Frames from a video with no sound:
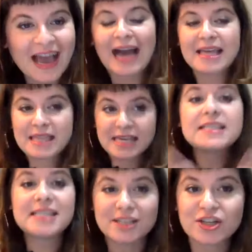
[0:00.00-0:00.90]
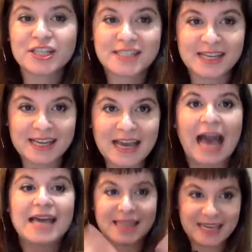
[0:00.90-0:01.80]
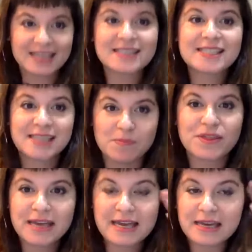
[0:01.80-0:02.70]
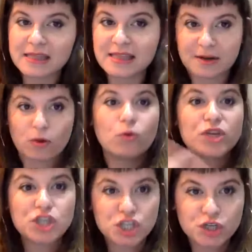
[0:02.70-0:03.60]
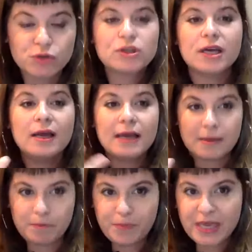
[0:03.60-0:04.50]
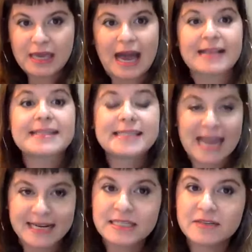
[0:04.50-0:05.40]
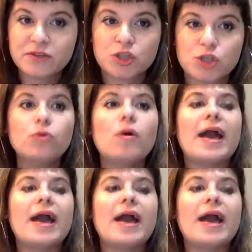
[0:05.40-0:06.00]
I think it's interesting. I think it's something that we should be attentive to